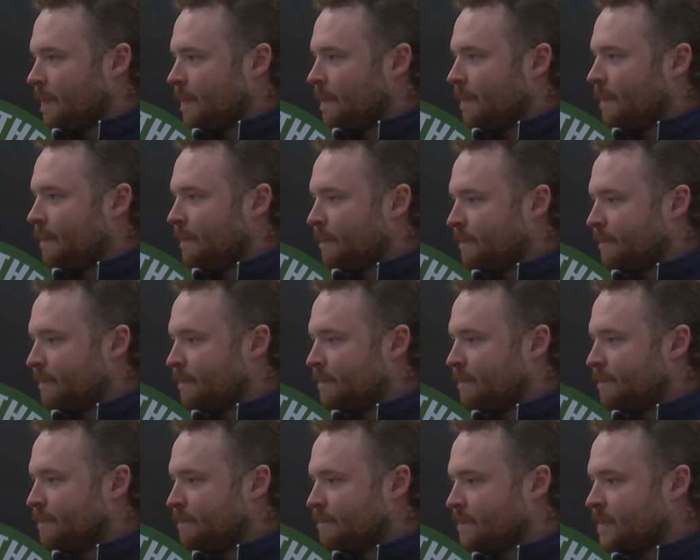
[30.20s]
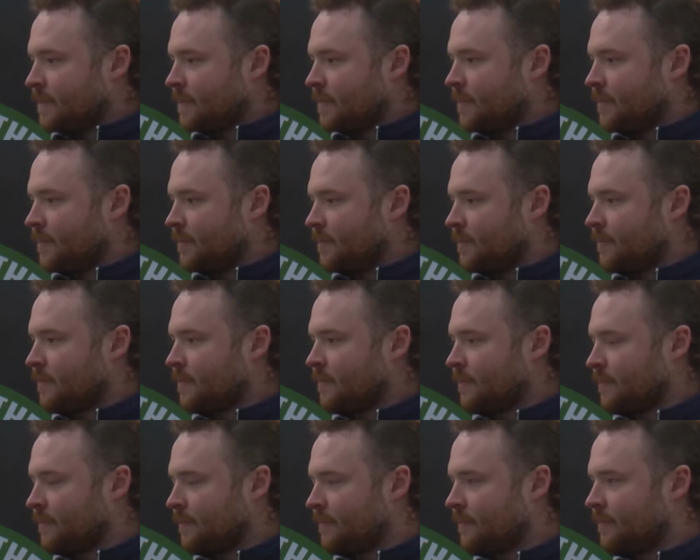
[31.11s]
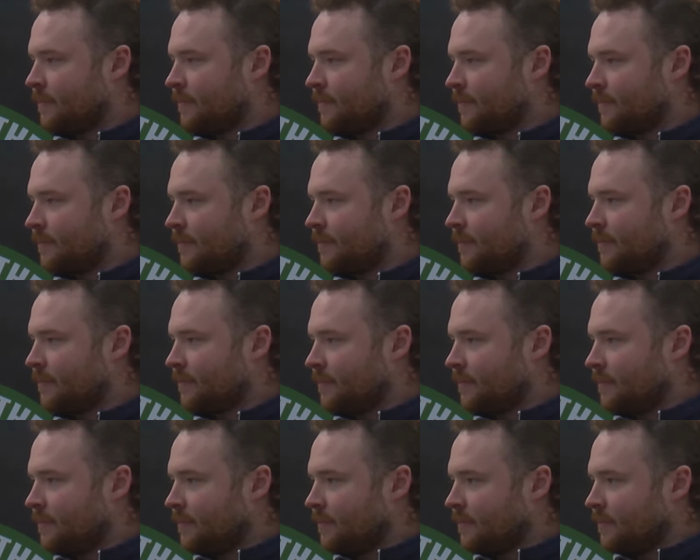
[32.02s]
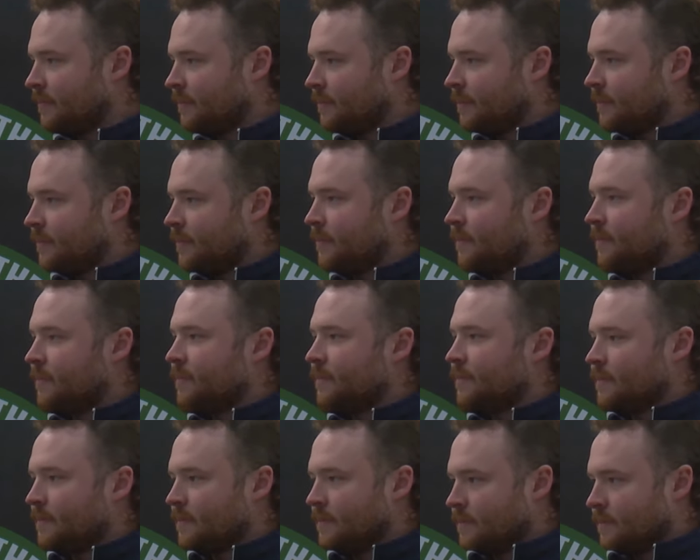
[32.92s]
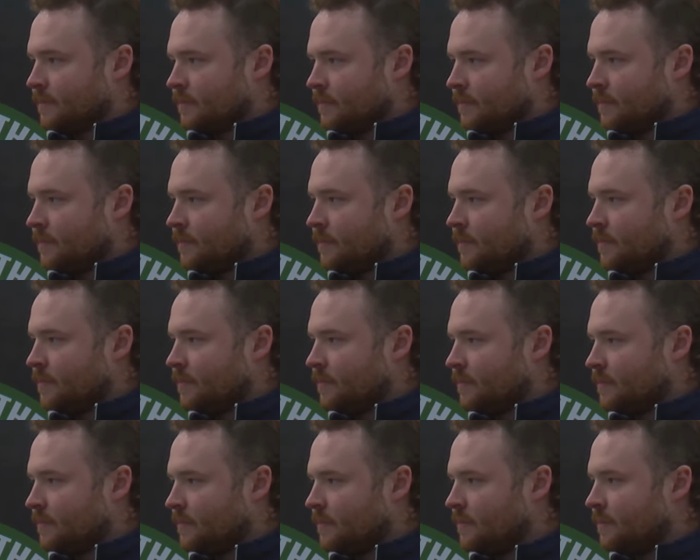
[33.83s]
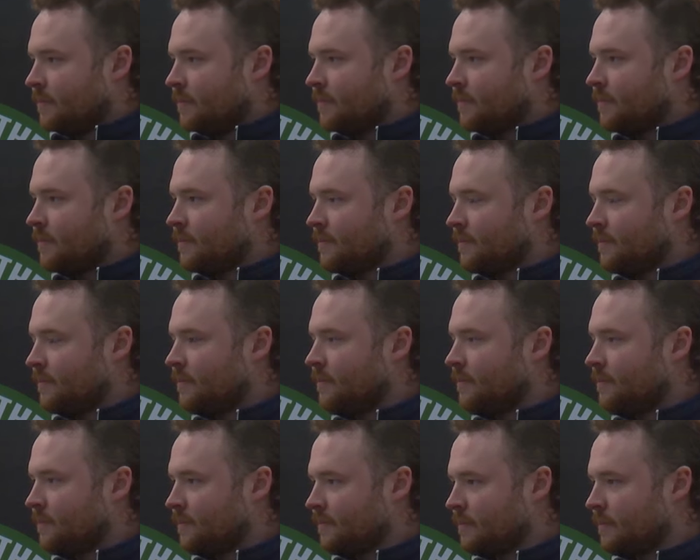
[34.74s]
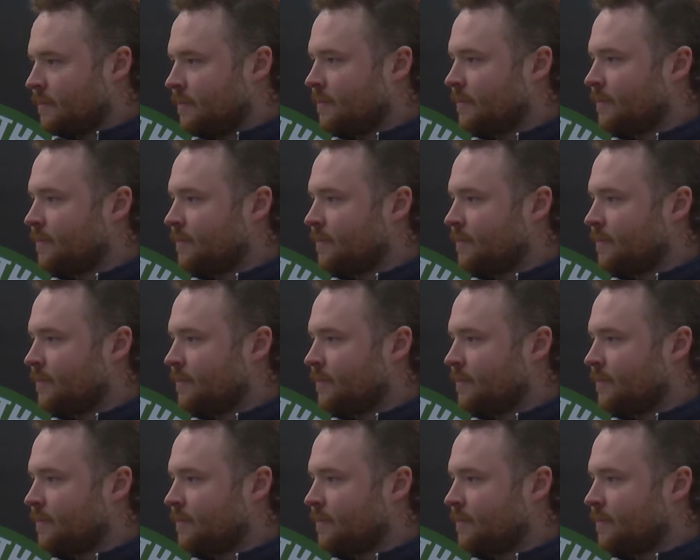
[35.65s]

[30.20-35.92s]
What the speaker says: (silent)